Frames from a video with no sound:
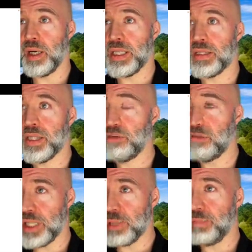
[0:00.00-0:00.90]
is
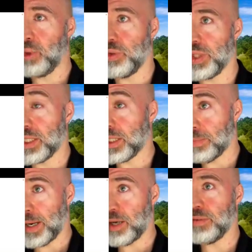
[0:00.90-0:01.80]
really important is the
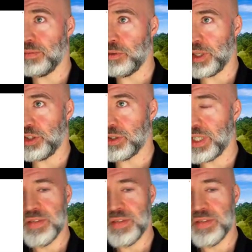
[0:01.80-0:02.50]
amount of information.